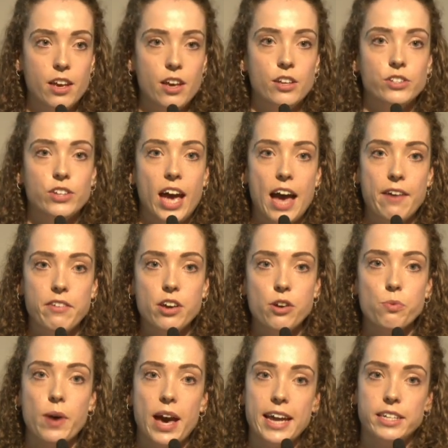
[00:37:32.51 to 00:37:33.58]
So having a
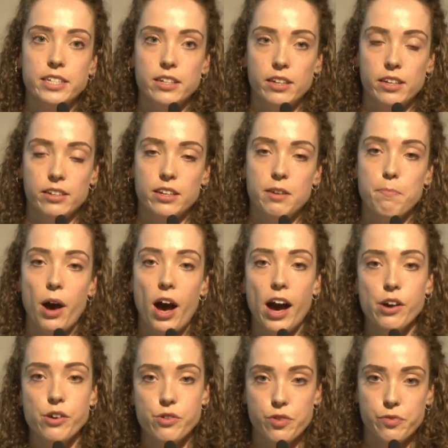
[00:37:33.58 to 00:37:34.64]
way to
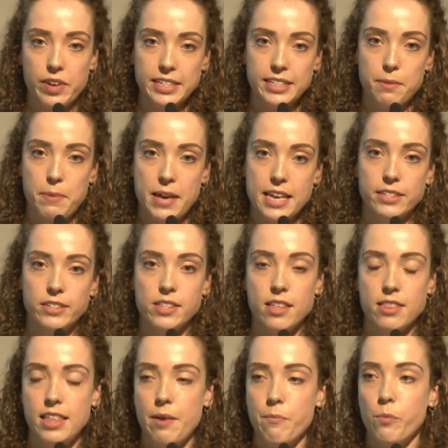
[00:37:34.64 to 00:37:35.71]
compile your recipes so
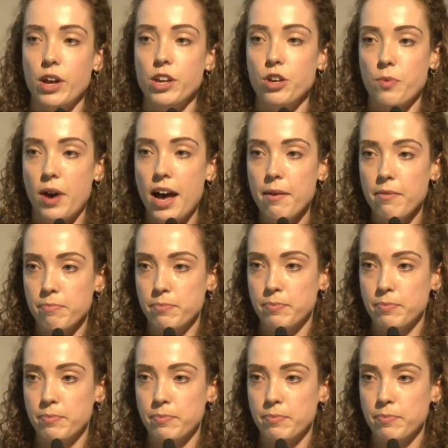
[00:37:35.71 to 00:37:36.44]
that then when you are